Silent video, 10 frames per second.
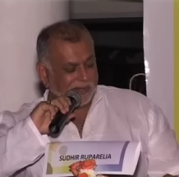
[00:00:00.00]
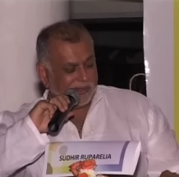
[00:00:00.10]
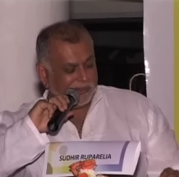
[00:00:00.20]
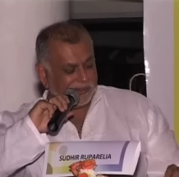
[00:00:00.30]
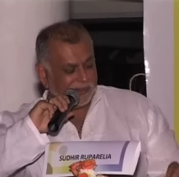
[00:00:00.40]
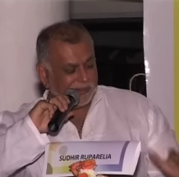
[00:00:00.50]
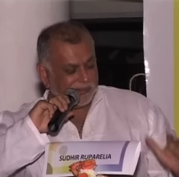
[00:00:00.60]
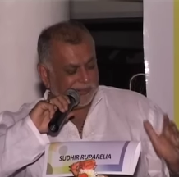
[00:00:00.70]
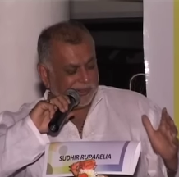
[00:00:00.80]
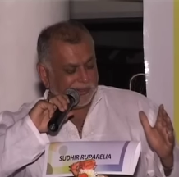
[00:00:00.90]
And as,
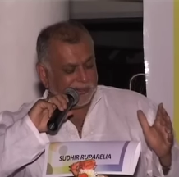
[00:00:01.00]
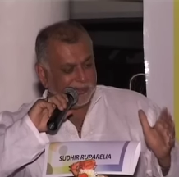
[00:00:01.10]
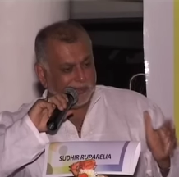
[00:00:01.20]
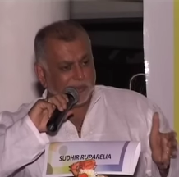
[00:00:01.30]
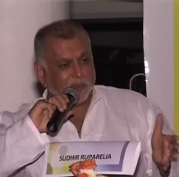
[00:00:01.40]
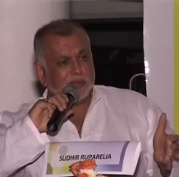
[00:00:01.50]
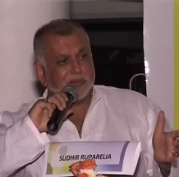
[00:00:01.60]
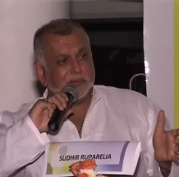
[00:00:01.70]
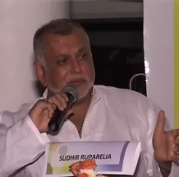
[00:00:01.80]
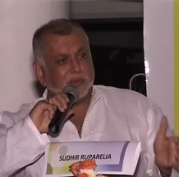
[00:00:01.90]
as and, and I
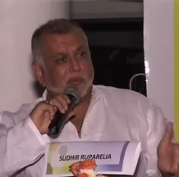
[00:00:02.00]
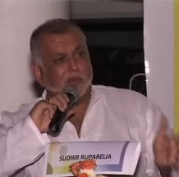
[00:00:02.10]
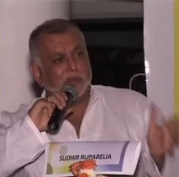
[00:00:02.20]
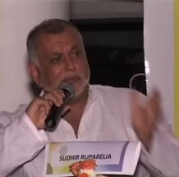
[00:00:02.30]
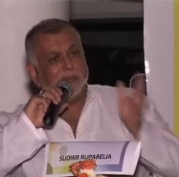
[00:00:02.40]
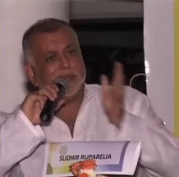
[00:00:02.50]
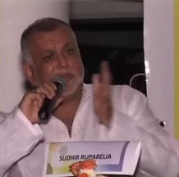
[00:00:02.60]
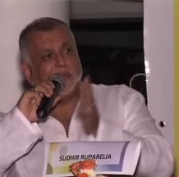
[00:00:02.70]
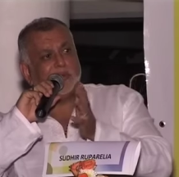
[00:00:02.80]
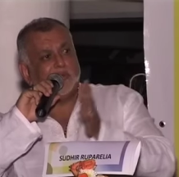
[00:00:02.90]
couldn't put all the money
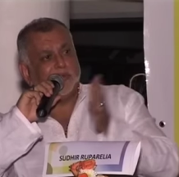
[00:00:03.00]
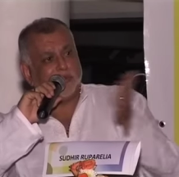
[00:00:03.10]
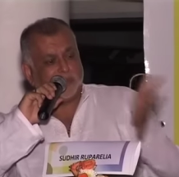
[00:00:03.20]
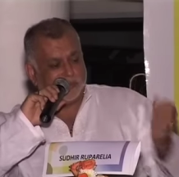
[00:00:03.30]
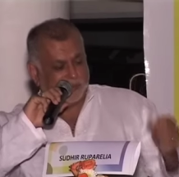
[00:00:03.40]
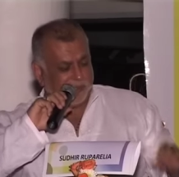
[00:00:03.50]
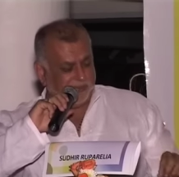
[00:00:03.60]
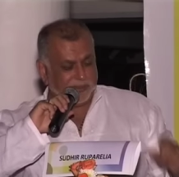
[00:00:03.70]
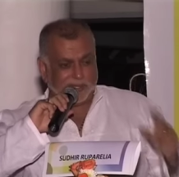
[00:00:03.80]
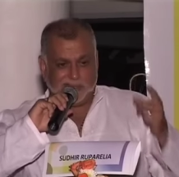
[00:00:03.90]
in one go because
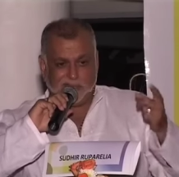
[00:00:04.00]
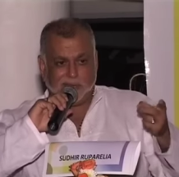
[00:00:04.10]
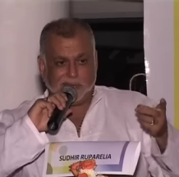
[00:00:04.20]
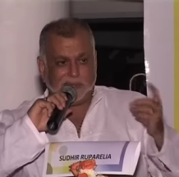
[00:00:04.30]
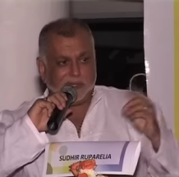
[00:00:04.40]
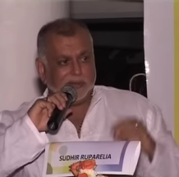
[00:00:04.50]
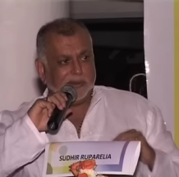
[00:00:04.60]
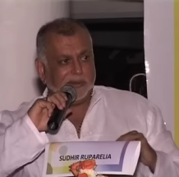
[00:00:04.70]
first I didn't have it.